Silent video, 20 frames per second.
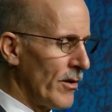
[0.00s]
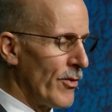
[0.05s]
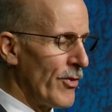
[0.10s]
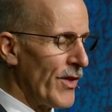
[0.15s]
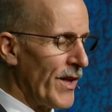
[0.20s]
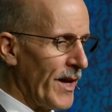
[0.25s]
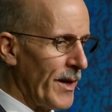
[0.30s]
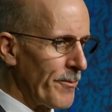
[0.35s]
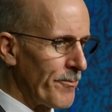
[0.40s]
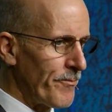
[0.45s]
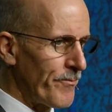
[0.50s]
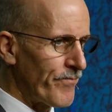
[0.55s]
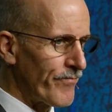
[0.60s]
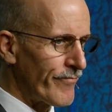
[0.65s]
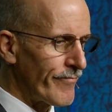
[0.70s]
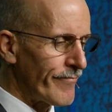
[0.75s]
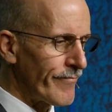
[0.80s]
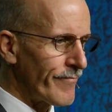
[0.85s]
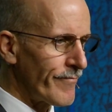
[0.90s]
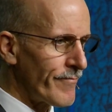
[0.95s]
thing.
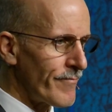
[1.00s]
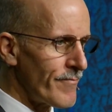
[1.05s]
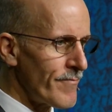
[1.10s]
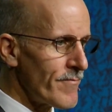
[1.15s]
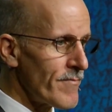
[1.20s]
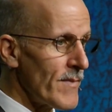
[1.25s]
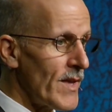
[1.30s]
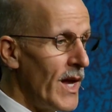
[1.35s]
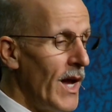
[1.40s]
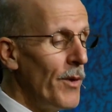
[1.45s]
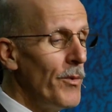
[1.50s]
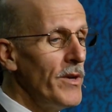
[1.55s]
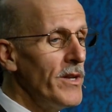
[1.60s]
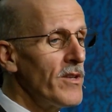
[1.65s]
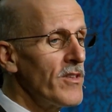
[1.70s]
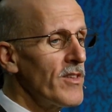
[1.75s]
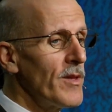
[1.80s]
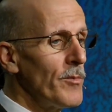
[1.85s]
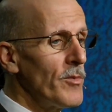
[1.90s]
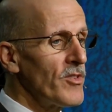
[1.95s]
I went
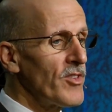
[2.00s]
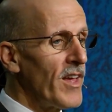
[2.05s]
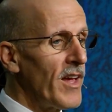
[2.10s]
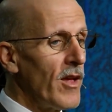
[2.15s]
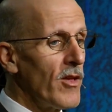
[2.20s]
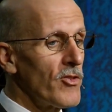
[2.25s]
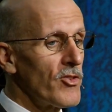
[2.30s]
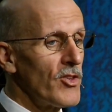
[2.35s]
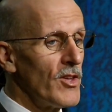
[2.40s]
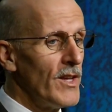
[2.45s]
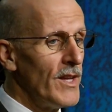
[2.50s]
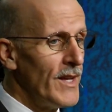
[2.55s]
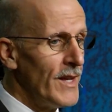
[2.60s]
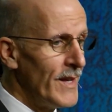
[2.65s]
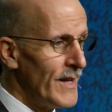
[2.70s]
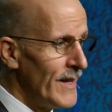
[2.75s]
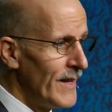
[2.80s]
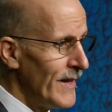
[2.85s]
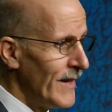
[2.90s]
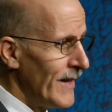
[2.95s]
to someone's house.
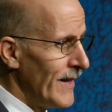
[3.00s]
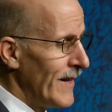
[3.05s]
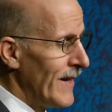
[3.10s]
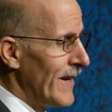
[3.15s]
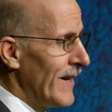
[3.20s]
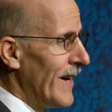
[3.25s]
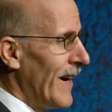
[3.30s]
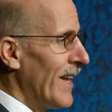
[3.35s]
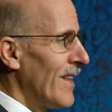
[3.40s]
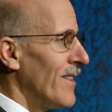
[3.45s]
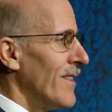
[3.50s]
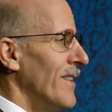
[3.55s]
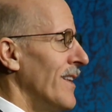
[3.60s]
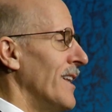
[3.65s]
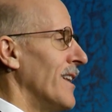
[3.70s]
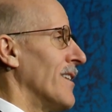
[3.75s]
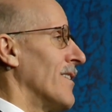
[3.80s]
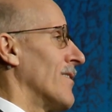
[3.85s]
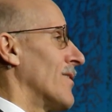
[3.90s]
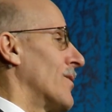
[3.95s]
I
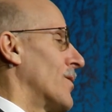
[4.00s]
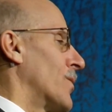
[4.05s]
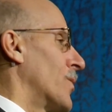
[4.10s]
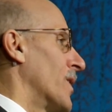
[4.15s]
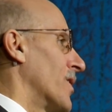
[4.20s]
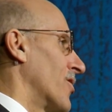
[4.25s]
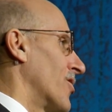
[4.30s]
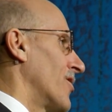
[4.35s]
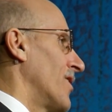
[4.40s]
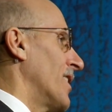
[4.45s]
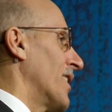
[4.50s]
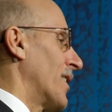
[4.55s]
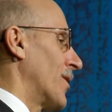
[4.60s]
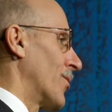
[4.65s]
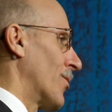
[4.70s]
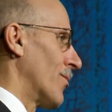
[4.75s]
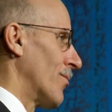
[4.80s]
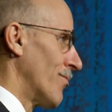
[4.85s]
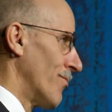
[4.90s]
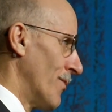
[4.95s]
didn't quit
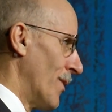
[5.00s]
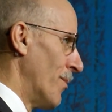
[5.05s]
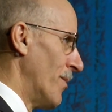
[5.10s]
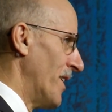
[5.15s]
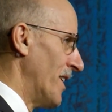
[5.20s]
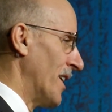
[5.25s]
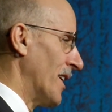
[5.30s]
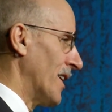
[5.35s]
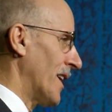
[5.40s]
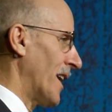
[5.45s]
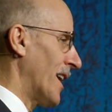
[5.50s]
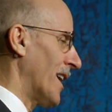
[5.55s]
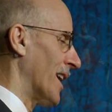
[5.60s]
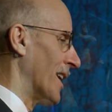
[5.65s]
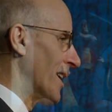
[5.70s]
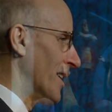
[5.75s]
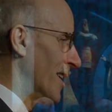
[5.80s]
stealing immediately. I kind of